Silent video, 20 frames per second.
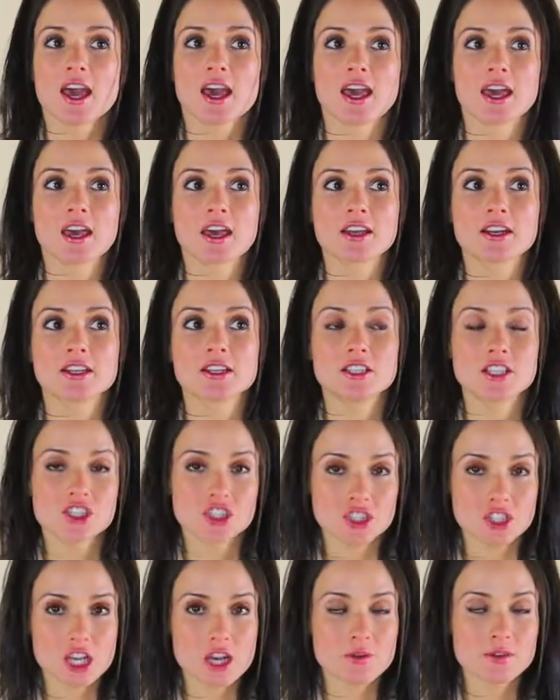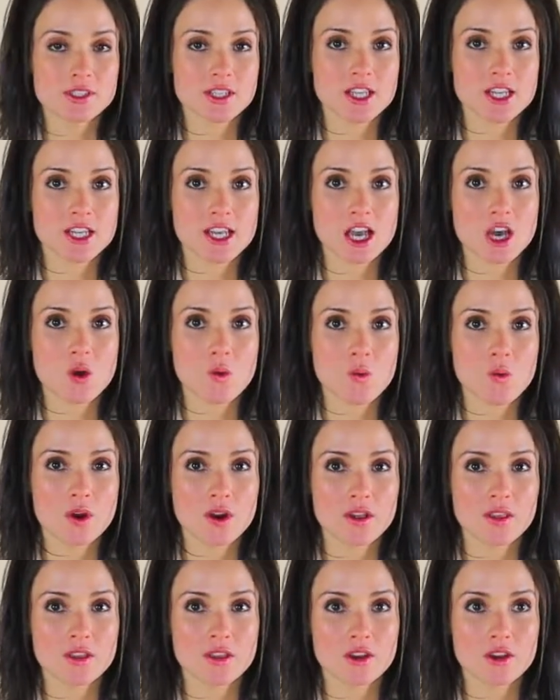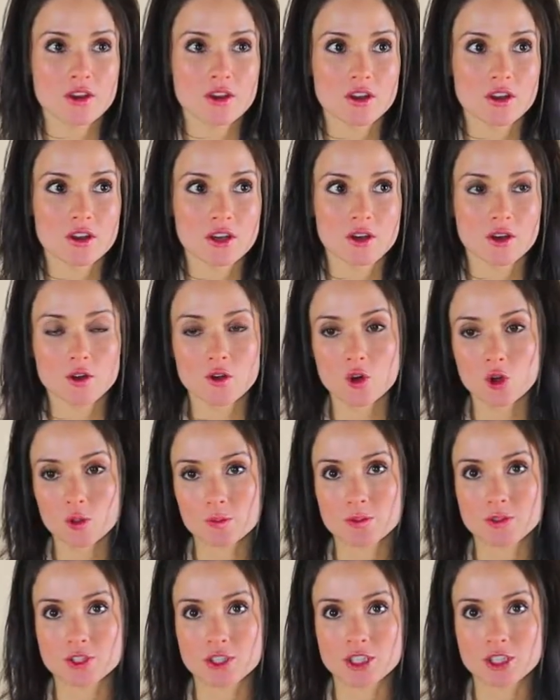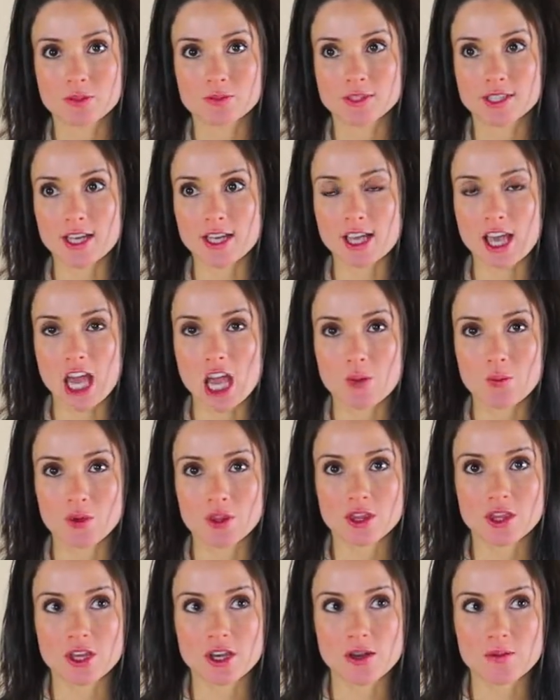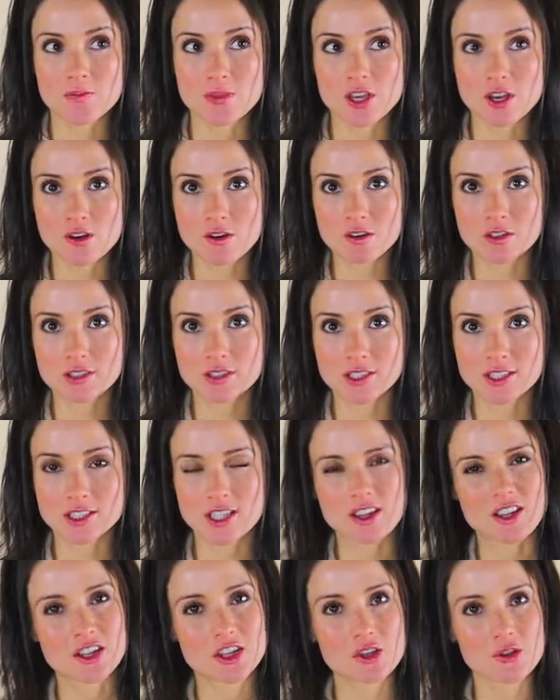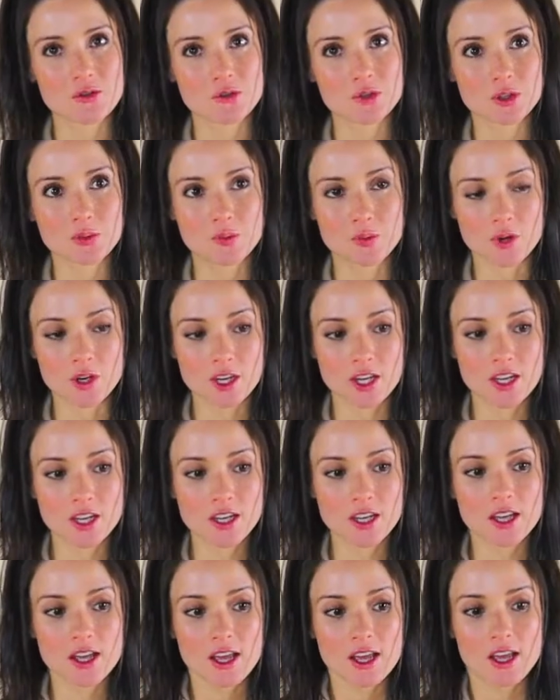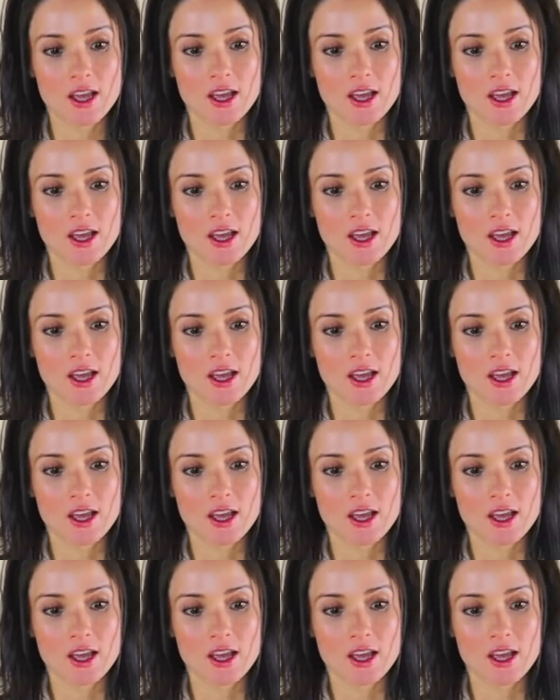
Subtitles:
And initially I was gonna get one of the cold brew systems that came with the beakers because I thought they were really pretty.